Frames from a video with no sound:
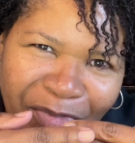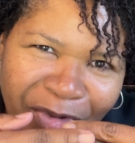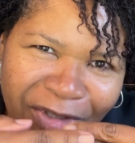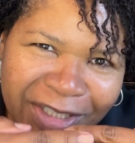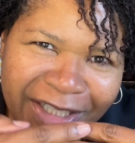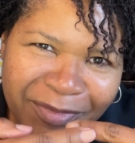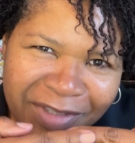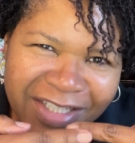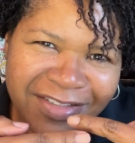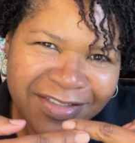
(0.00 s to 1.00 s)
pulling
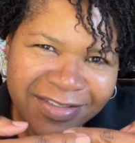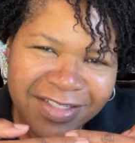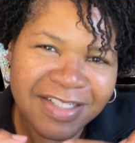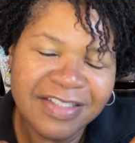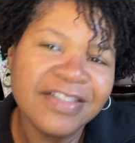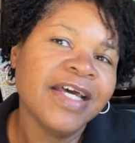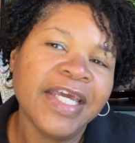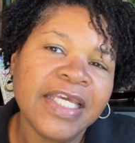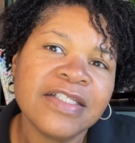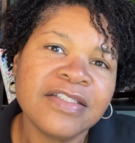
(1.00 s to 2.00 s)
because it's
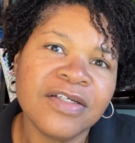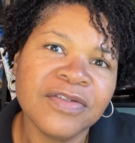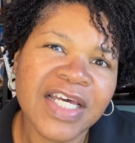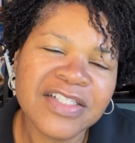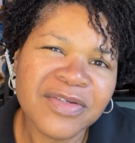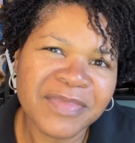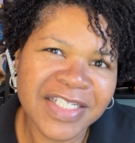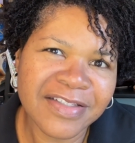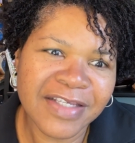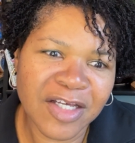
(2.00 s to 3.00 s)
tight. So that's what my
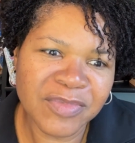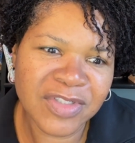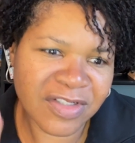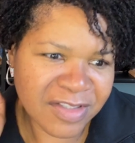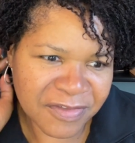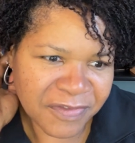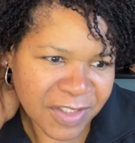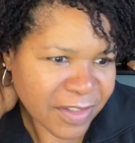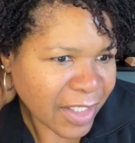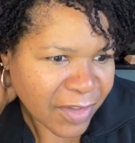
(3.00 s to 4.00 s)
scalp starts to
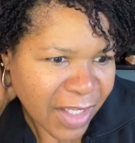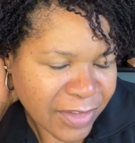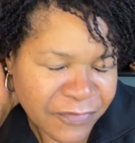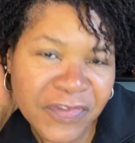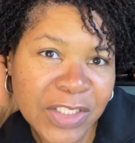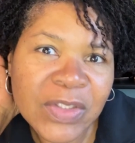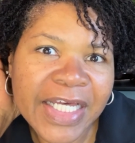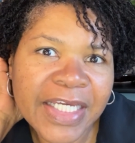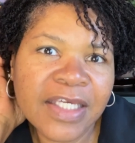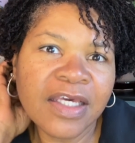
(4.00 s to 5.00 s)
feel
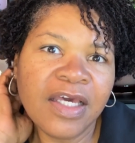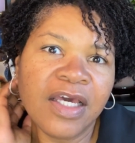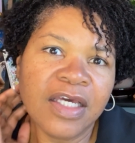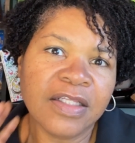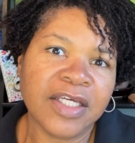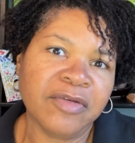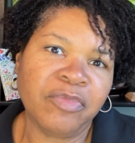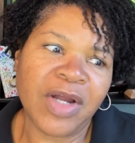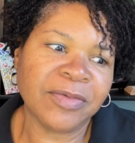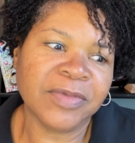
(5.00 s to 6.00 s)
like
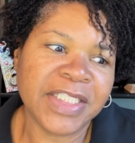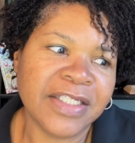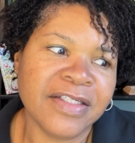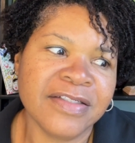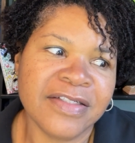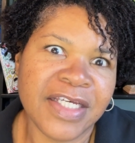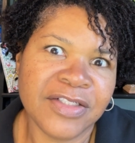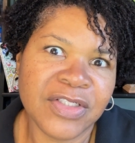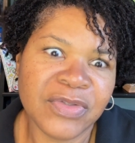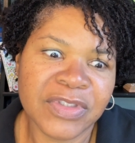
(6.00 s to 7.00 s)
probably into day
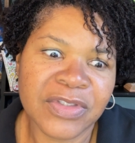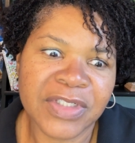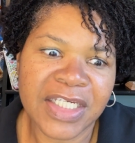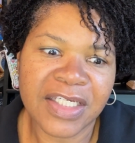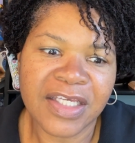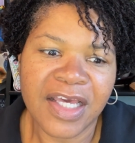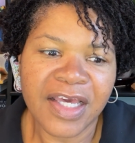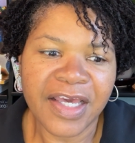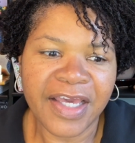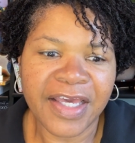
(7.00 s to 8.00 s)
2 and 3.
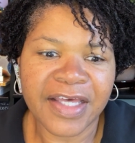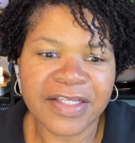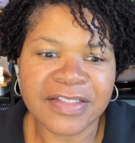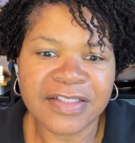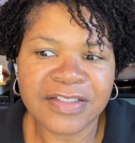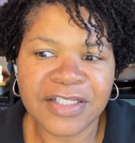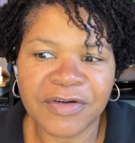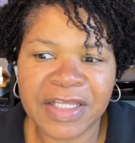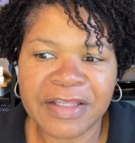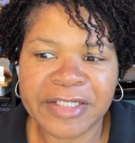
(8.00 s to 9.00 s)
And so
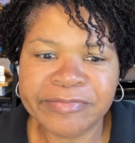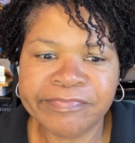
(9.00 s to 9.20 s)
I thought,